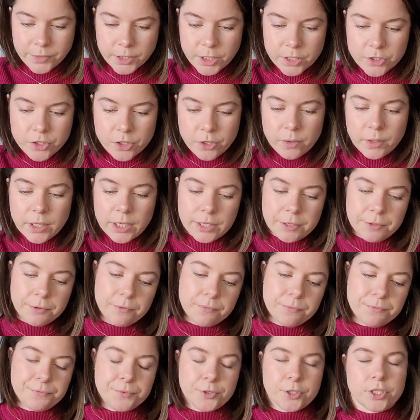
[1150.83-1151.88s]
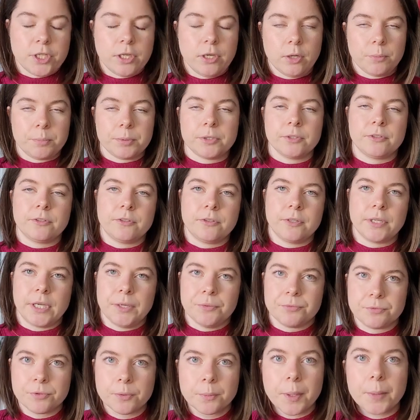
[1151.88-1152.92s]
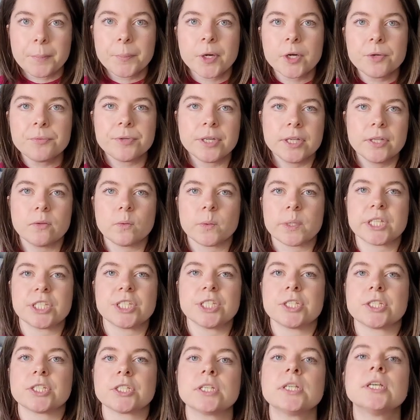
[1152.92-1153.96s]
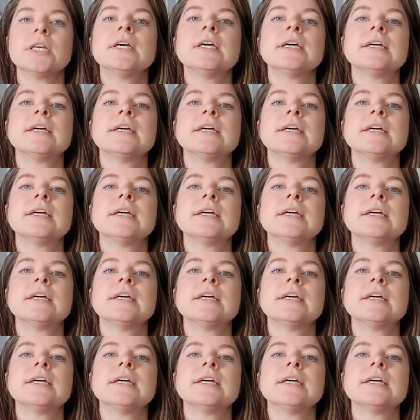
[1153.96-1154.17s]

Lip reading: So I firstly opened the gift from my boyfriend, which is